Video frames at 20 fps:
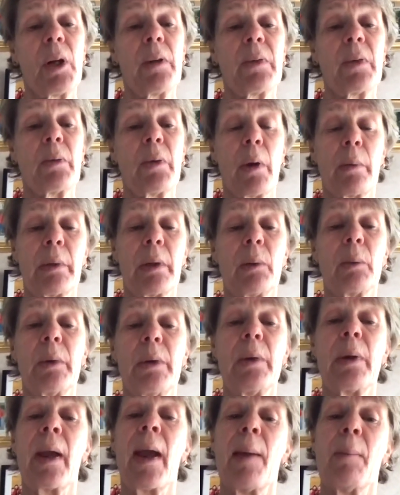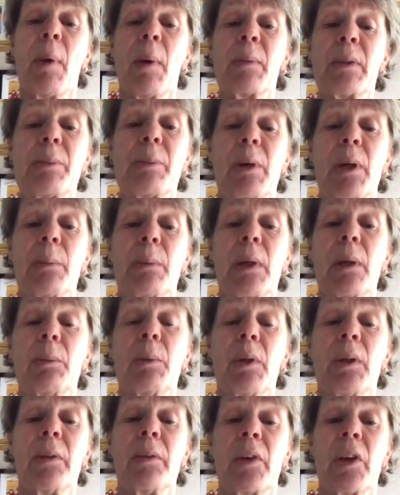over rowing when you came up to
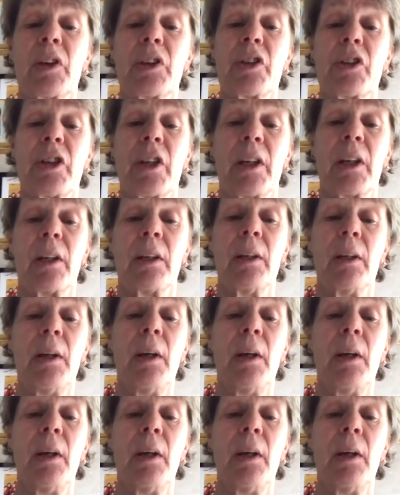Birmingham University.